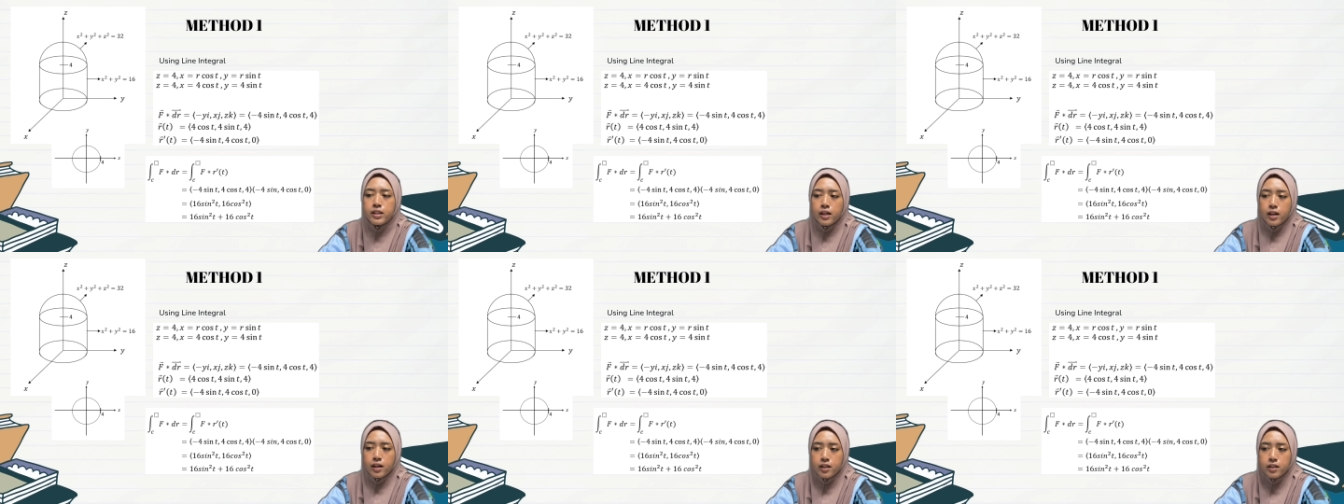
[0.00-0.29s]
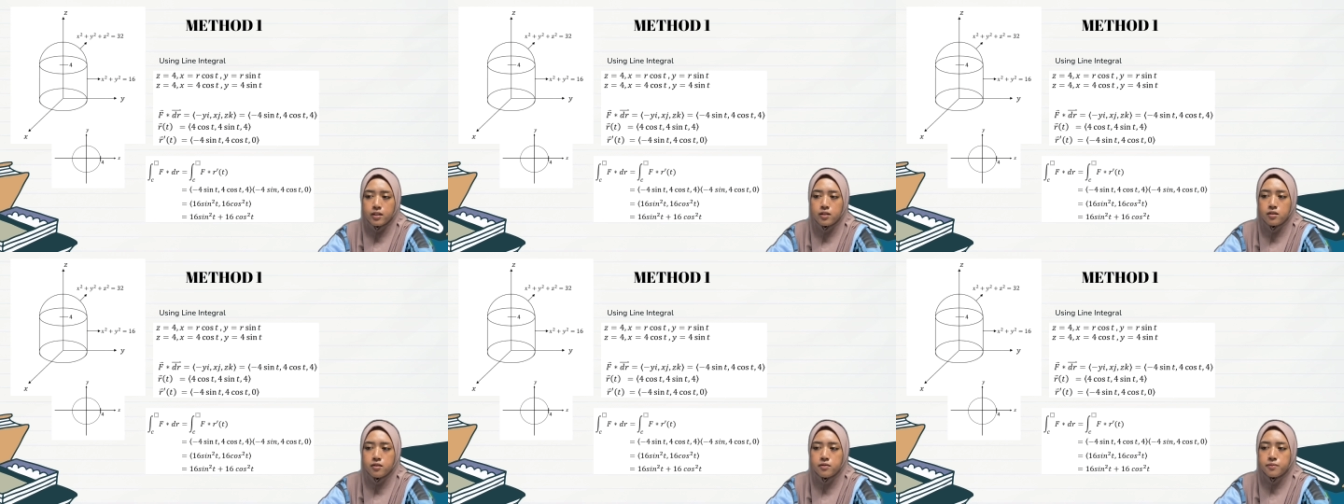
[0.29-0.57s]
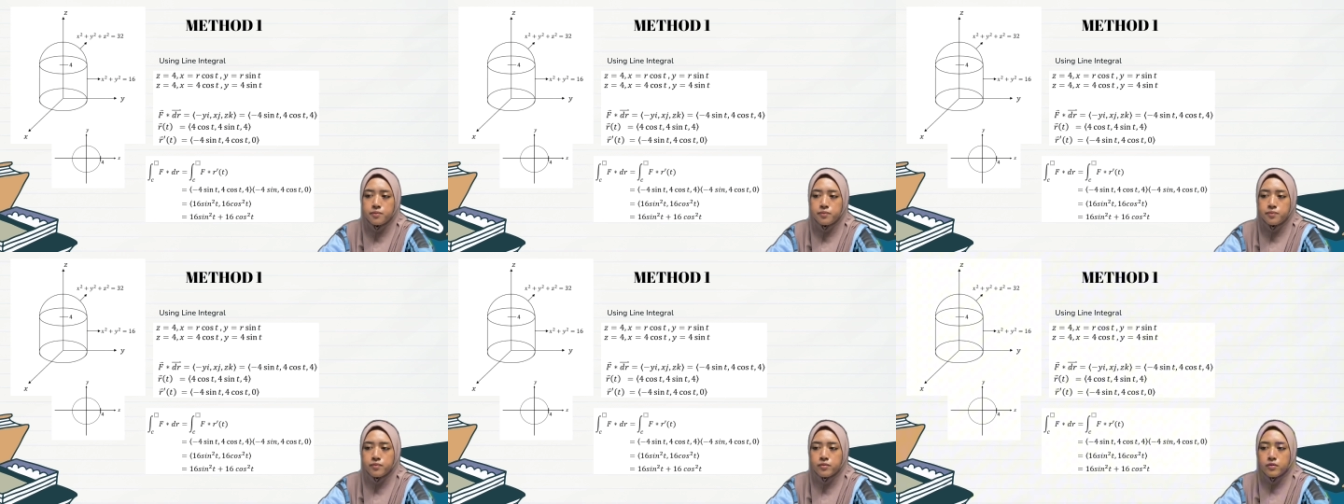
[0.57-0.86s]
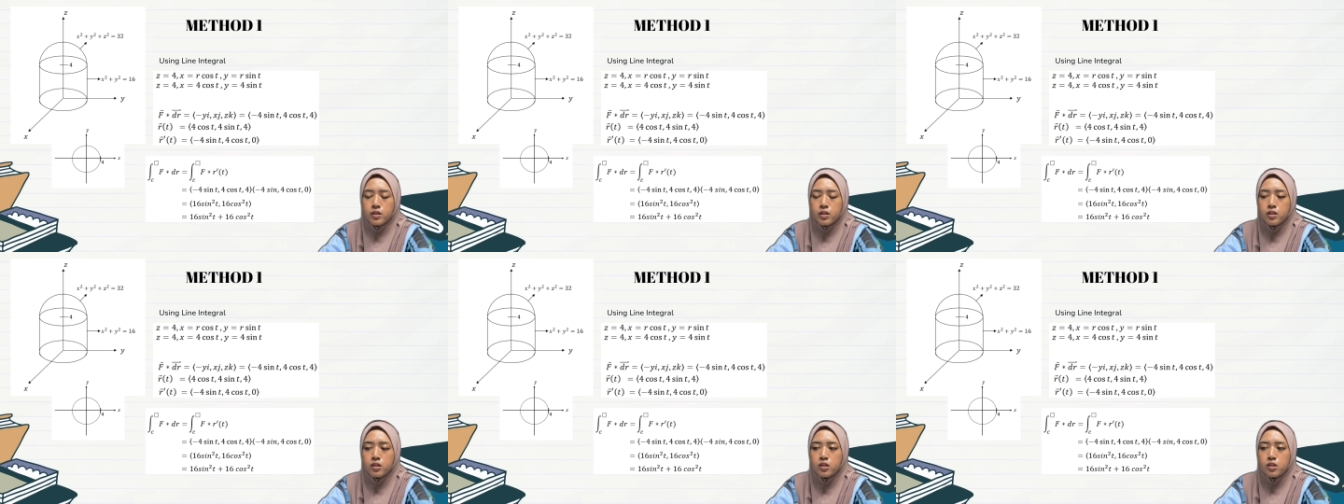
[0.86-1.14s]
After that,
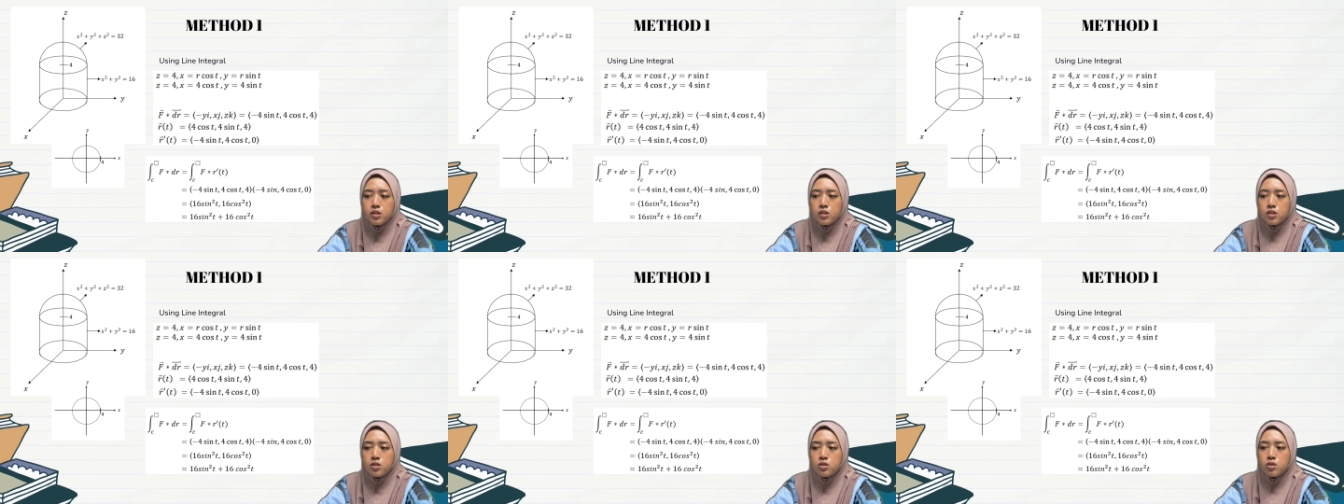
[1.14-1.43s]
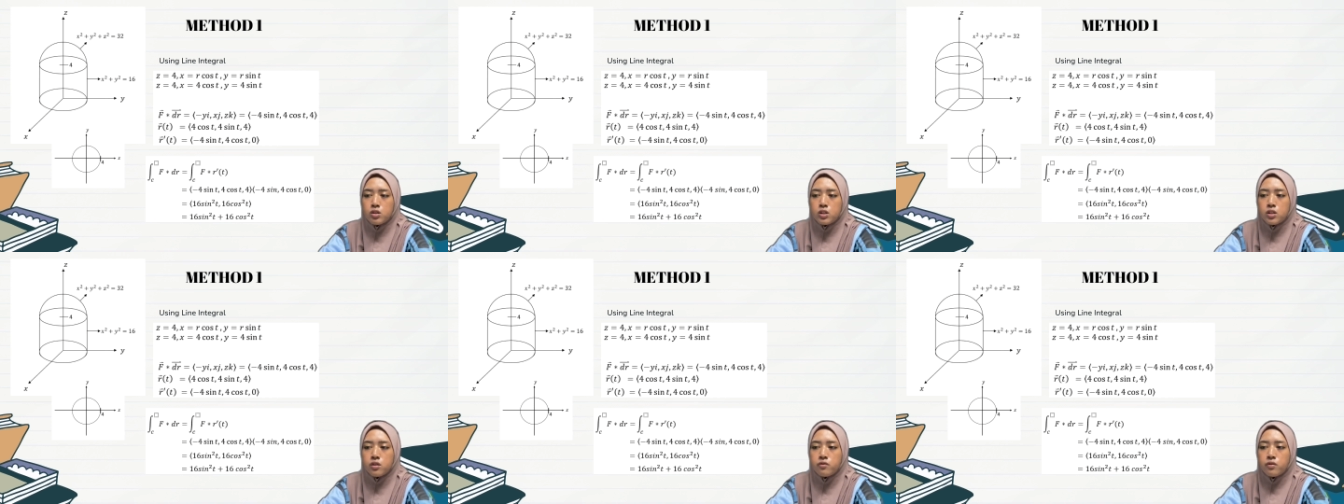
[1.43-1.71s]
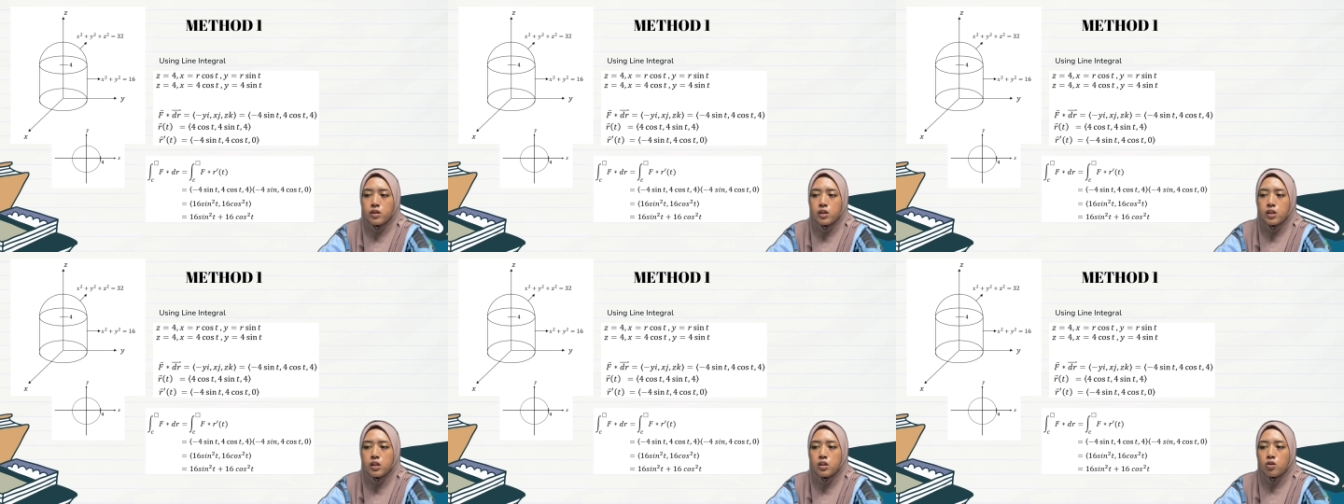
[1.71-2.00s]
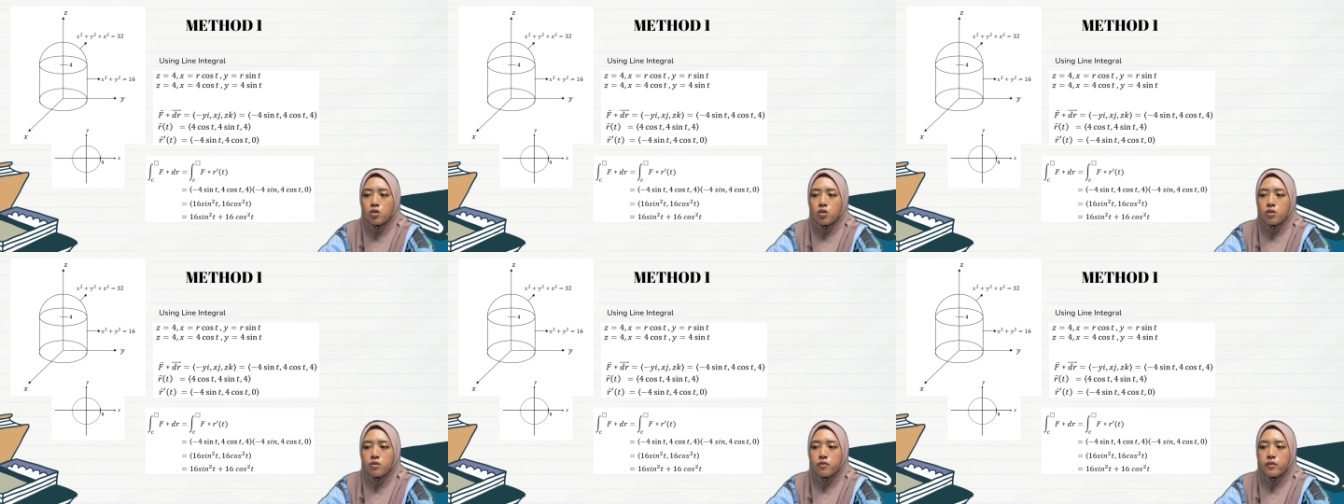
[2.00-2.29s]
we need to find the r
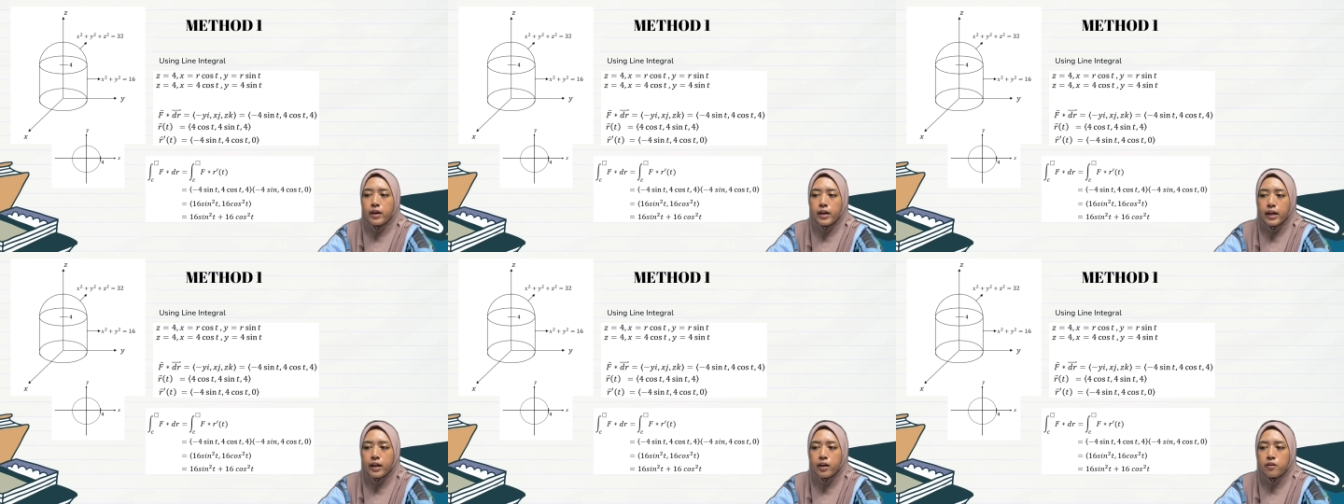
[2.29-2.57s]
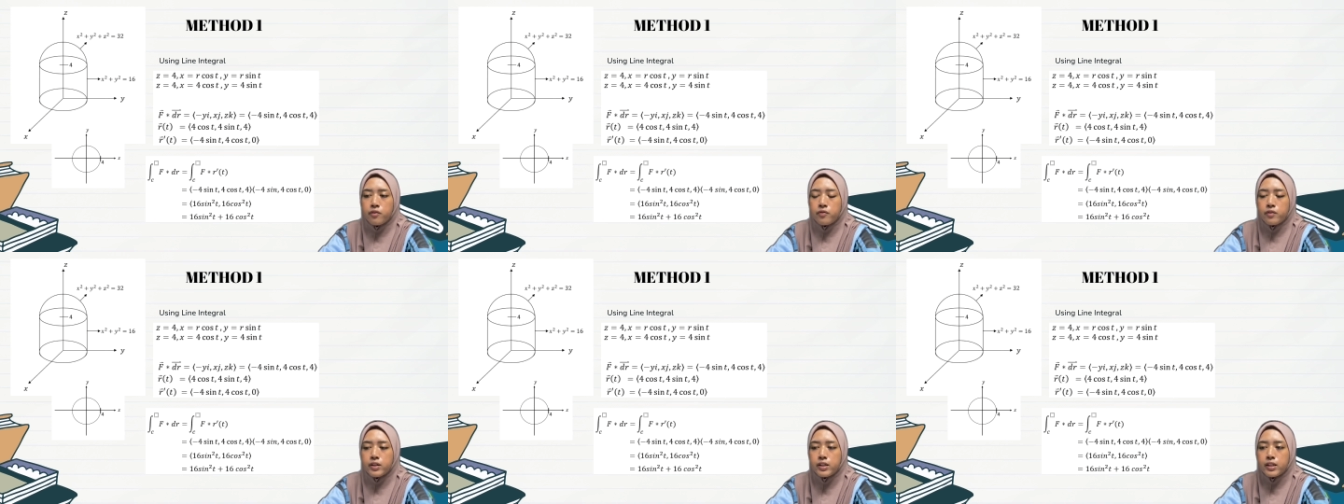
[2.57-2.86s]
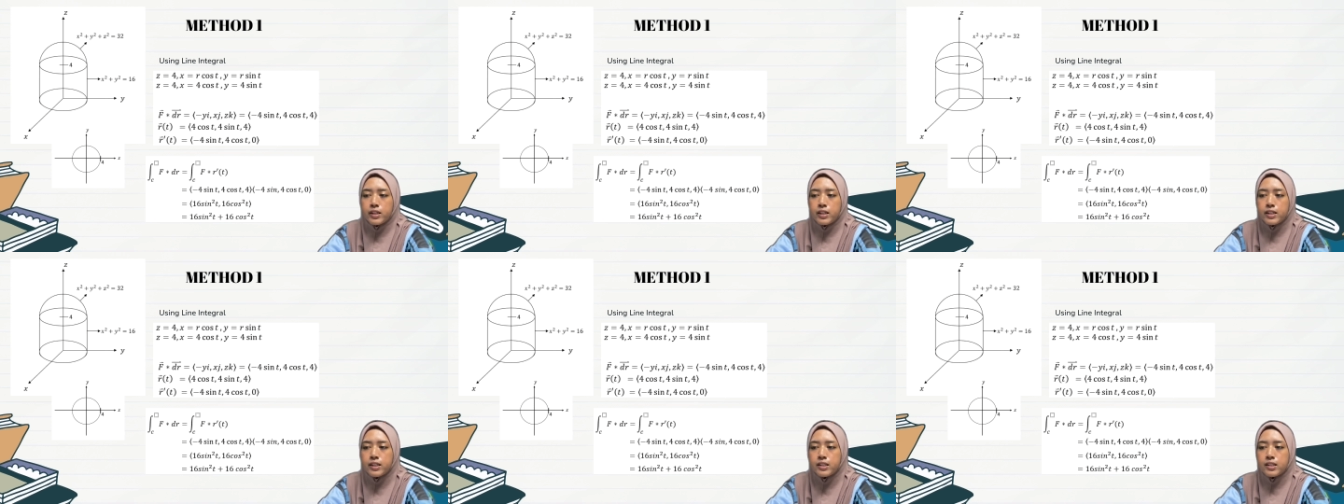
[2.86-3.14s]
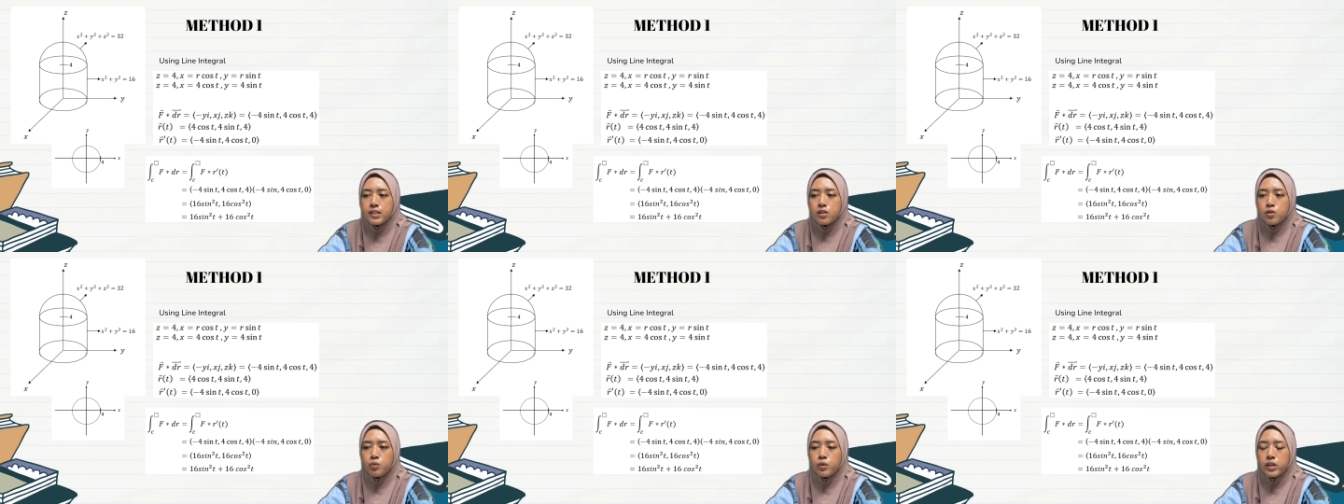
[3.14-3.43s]
dot
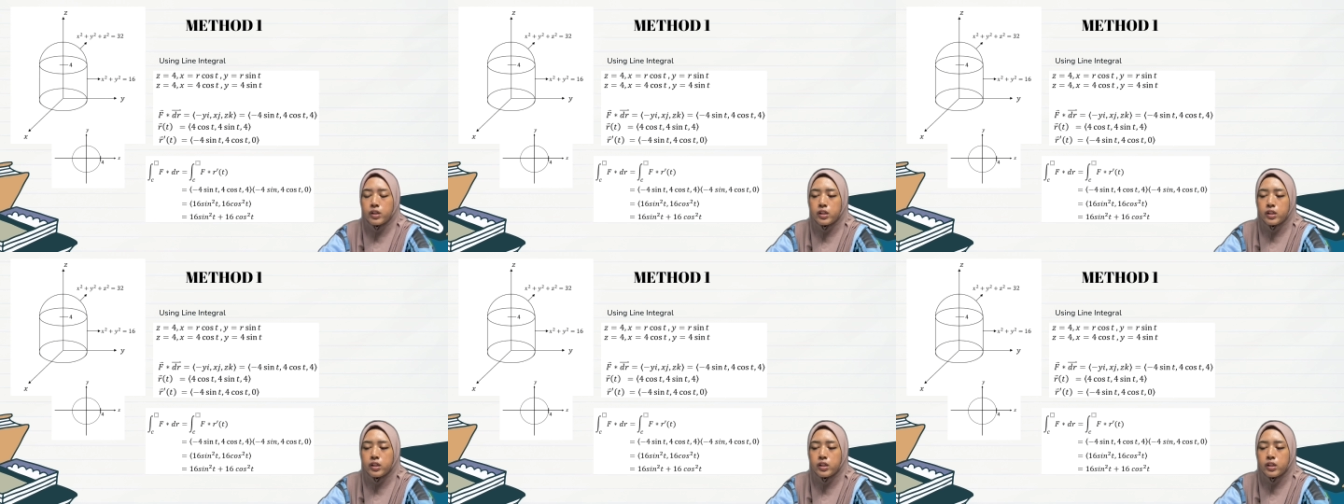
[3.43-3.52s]
dr.